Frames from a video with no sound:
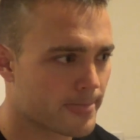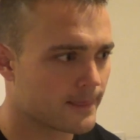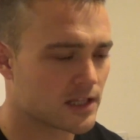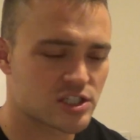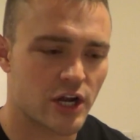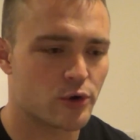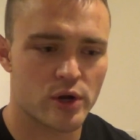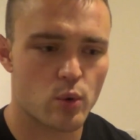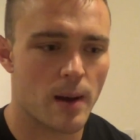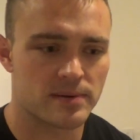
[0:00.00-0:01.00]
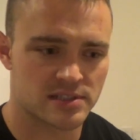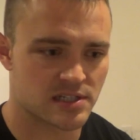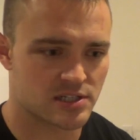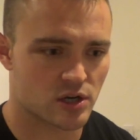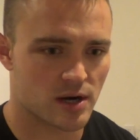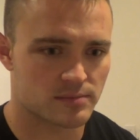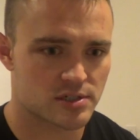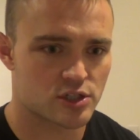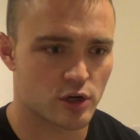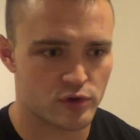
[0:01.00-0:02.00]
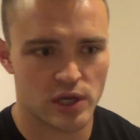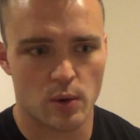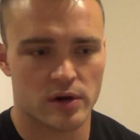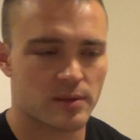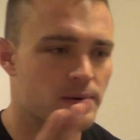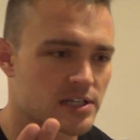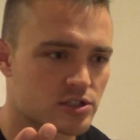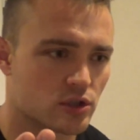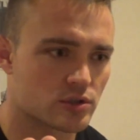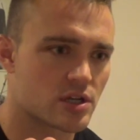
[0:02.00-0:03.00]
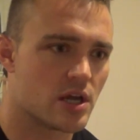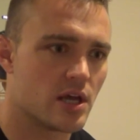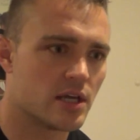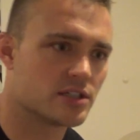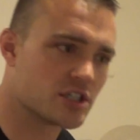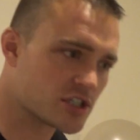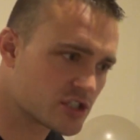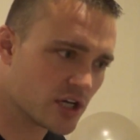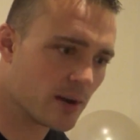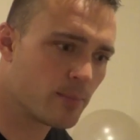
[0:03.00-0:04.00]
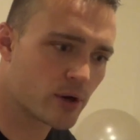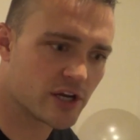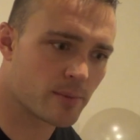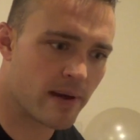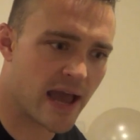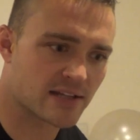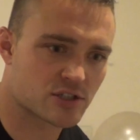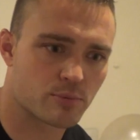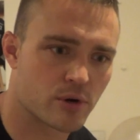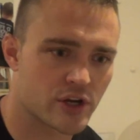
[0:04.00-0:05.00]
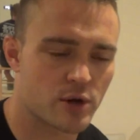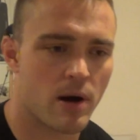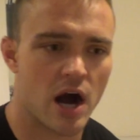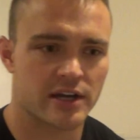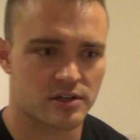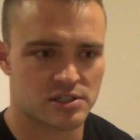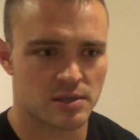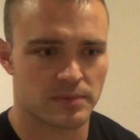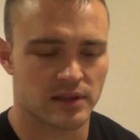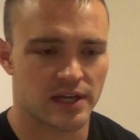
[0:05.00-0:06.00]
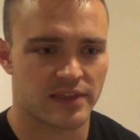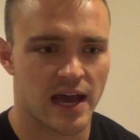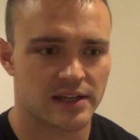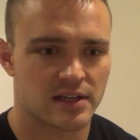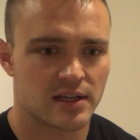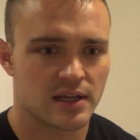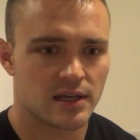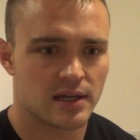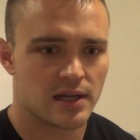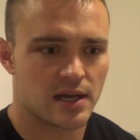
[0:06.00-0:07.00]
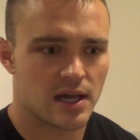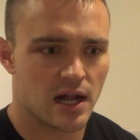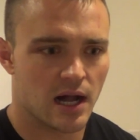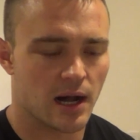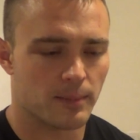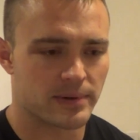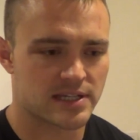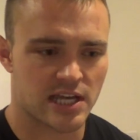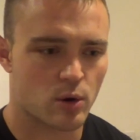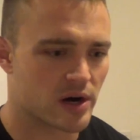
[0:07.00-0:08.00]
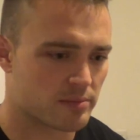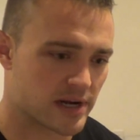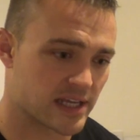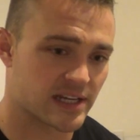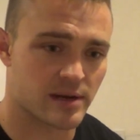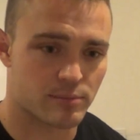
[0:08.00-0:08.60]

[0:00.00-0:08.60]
let's not do any weapons disarms. So if you get one of the pistols, just put it in your pants or put it in your pocket or something like that, because I don't want anybody getting any